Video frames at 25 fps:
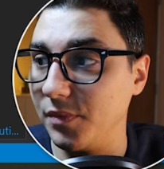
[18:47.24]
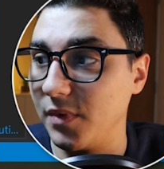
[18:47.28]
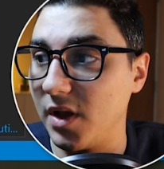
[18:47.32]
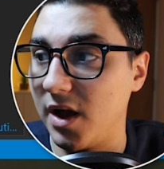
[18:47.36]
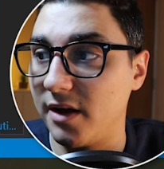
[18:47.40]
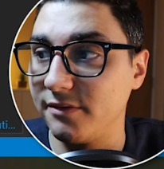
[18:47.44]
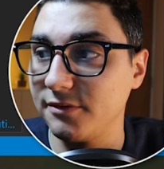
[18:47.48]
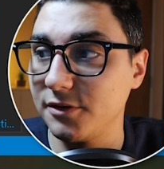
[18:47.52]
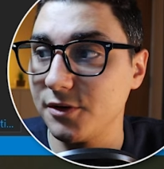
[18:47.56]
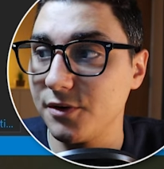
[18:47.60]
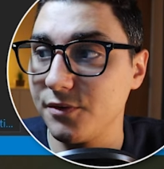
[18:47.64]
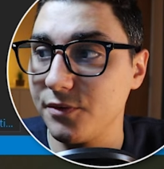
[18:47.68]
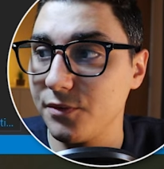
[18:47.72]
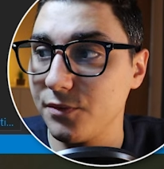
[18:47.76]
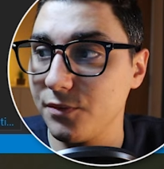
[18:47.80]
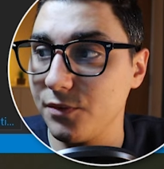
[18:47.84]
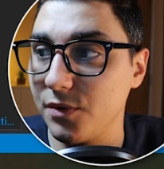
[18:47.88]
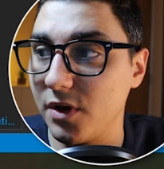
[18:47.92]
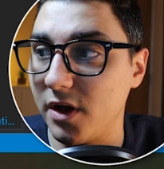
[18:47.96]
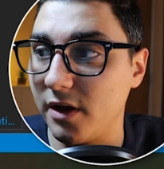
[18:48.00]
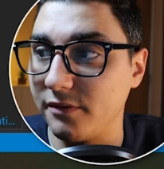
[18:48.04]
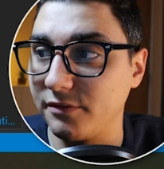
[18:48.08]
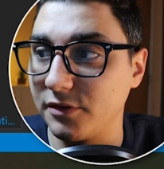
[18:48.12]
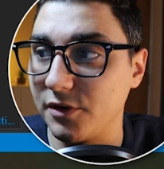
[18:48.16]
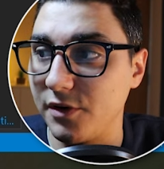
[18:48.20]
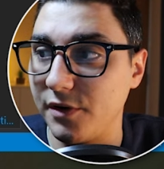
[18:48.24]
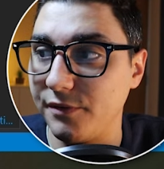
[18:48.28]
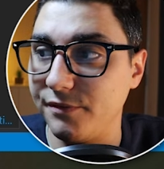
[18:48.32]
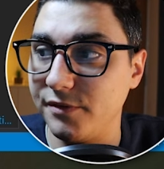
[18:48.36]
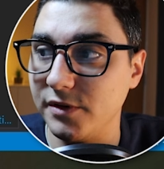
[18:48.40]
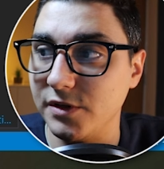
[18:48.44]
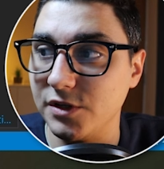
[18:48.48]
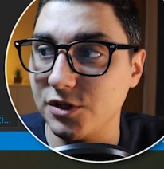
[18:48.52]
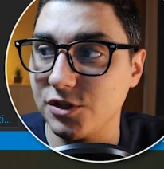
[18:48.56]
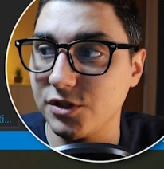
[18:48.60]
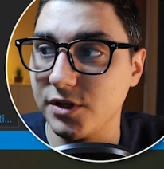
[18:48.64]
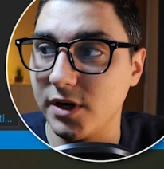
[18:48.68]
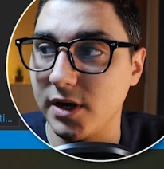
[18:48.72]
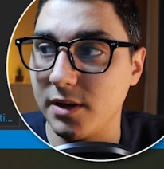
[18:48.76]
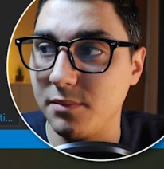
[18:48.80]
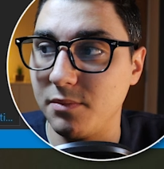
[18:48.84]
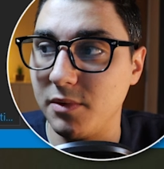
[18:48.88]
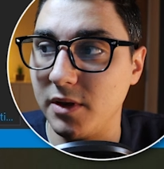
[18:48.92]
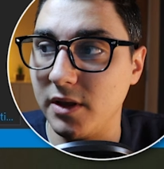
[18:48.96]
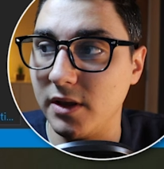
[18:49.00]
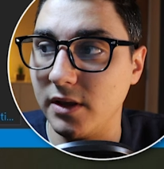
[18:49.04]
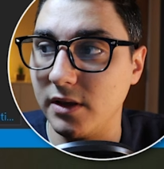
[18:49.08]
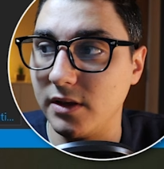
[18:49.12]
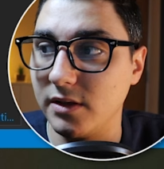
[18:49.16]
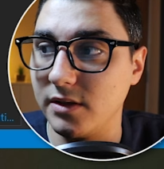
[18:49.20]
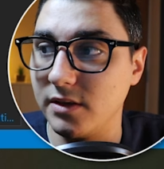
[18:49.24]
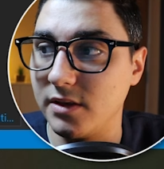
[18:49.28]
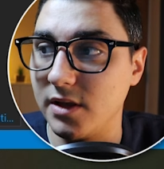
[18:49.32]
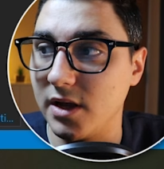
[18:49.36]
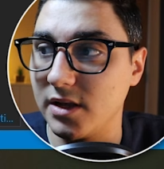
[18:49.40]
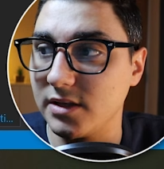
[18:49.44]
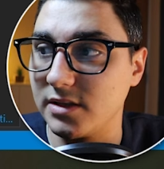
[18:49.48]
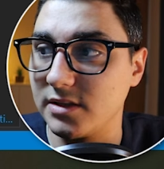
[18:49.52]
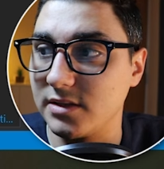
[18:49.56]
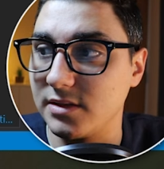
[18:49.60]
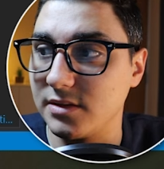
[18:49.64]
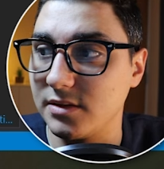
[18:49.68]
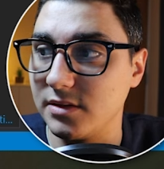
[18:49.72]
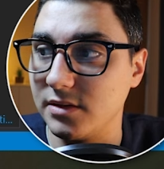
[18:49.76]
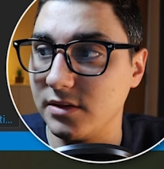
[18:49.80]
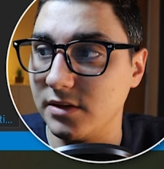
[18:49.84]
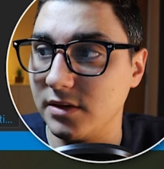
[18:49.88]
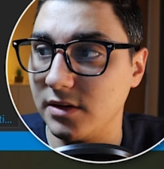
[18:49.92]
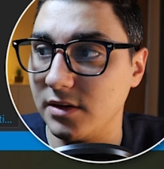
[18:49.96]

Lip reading: After I finish typing, that's